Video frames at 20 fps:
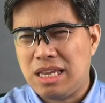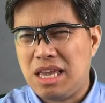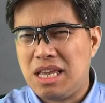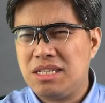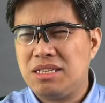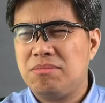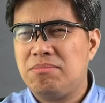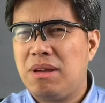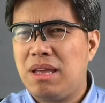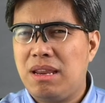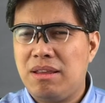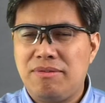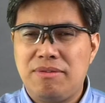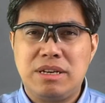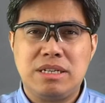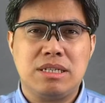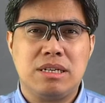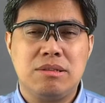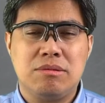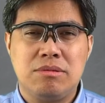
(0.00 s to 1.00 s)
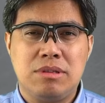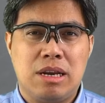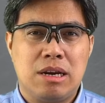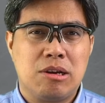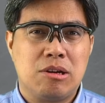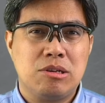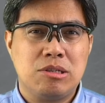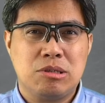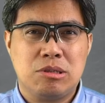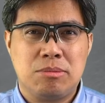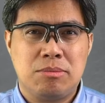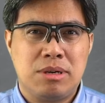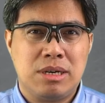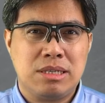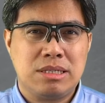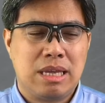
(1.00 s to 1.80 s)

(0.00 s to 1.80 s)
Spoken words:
is it beneficial to their customers?